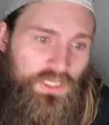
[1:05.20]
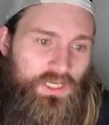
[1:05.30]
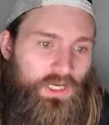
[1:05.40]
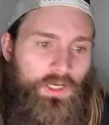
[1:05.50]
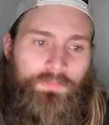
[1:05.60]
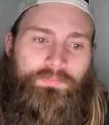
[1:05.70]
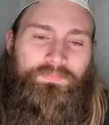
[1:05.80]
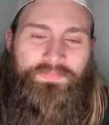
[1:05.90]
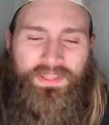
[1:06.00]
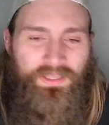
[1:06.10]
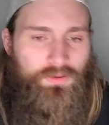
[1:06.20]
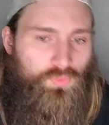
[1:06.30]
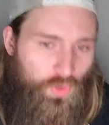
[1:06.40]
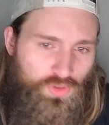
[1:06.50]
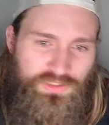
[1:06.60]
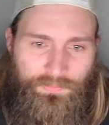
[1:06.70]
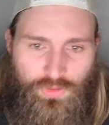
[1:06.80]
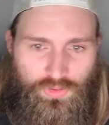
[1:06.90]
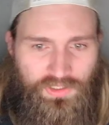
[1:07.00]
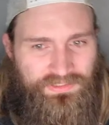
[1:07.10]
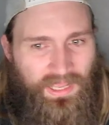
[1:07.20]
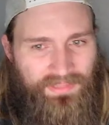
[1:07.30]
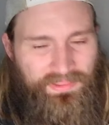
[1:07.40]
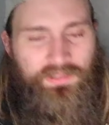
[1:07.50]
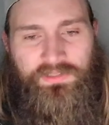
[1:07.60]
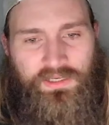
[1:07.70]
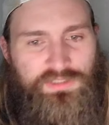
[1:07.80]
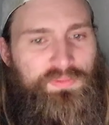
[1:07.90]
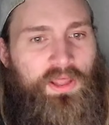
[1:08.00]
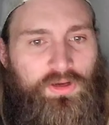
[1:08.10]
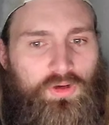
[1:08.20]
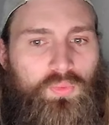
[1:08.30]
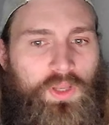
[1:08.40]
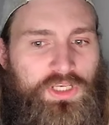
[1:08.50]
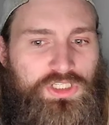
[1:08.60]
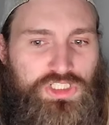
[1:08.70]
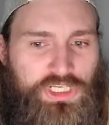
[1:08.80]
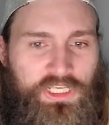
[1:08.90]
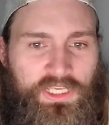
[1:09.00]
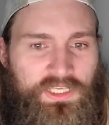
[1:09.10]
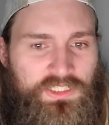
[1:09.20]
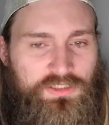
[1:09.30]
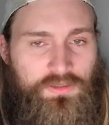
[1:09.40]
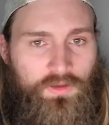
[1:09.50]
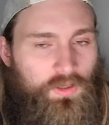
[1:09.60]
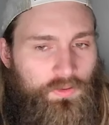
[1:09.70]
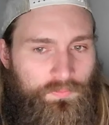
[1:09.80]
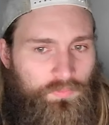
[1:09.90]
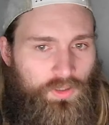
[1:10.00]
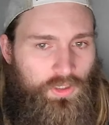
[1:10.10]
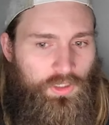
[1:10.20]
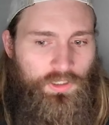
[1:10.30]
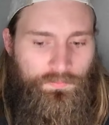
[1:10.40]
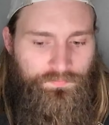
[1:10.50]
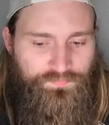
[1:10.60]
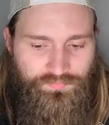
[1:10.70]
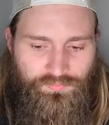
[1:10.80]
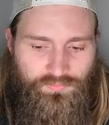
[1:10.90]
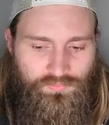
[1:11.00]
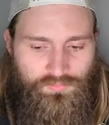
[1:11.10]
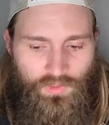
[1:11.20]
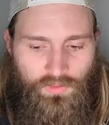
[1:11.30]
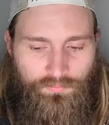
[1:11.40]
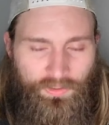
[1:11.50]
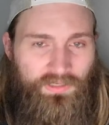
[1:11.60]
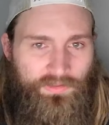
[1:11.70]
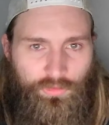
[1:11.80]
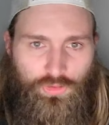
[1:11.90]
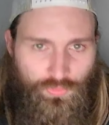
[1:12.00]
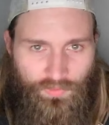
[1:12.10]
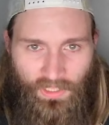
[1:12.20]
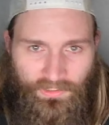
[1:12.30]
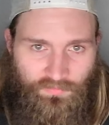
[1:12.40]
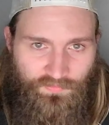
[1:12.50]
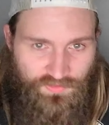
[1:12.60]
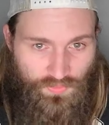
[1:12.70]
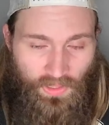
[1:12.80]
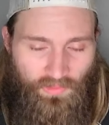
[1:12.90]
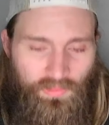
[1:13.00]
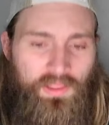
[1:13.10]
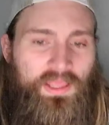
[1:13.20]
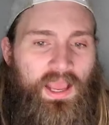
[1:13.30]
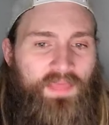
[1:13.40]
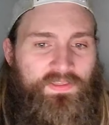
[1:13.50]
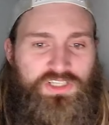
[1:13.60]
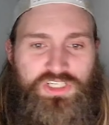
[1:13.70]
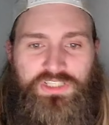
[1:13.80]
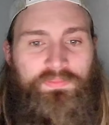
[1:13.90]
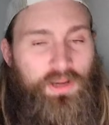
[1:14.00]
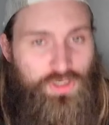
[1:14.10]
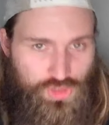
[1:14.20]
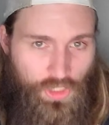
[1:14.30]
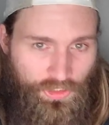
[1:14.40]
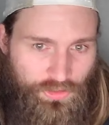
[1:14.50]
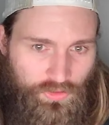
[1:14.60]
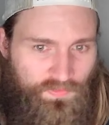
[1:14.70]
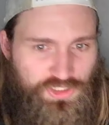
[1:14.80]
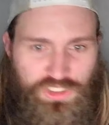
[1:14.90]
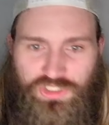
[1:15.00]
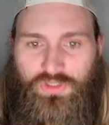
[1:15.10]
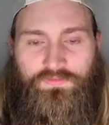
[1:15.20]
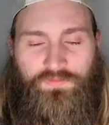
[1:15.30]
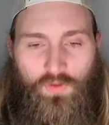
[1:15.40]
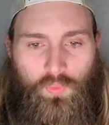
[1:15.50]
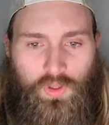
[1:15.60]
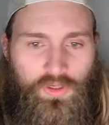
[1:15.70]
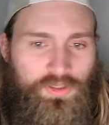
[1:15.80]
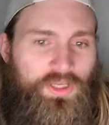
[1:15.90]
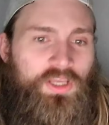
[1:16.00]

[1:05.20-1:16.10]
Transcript: Rose Namajunas, I think, does better when she is being a little creative as well. I think she's a better striker. I think she has good footwork.